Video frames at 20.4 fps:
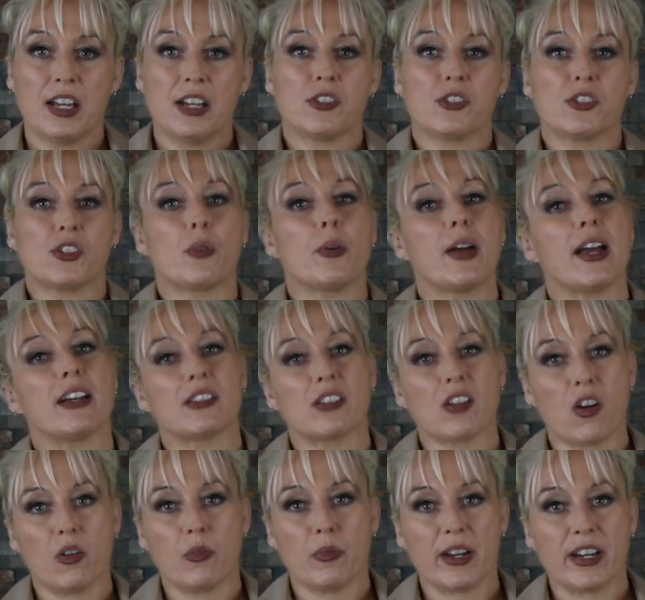So as
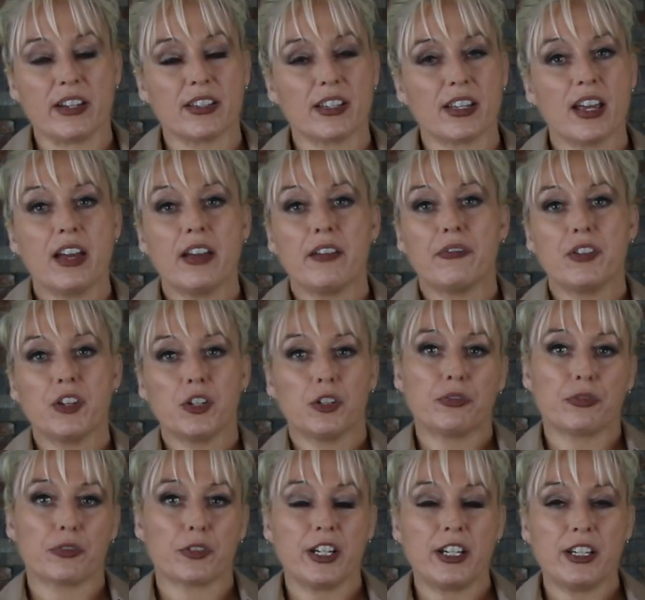always, feel
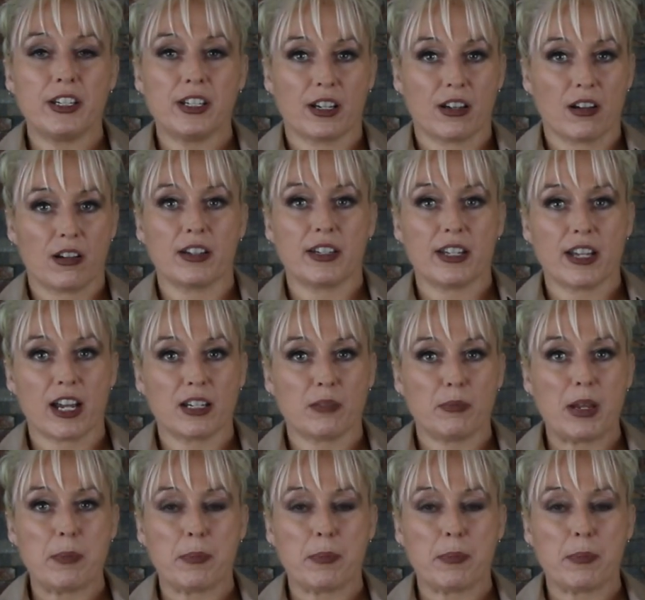free to contact me